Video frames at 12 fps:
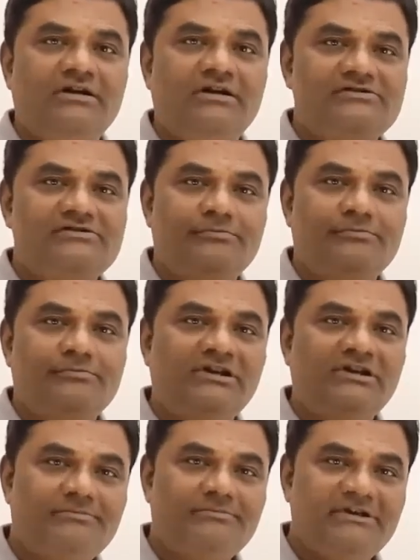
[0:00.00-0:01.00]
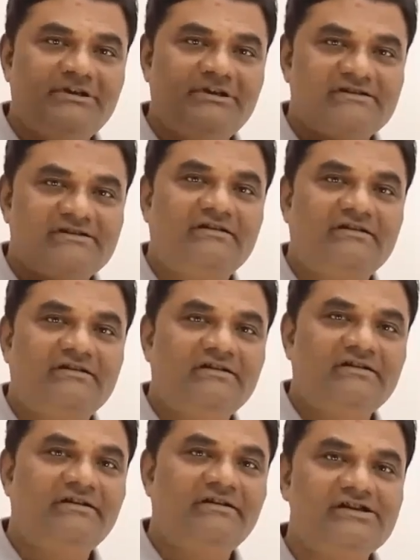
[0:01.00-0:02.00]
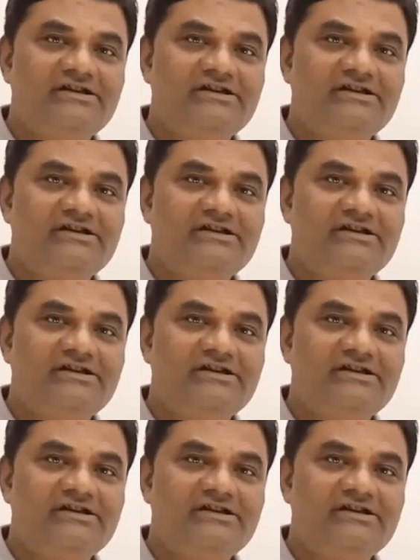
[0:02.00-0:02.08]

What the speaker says: smaller pieces until it reaches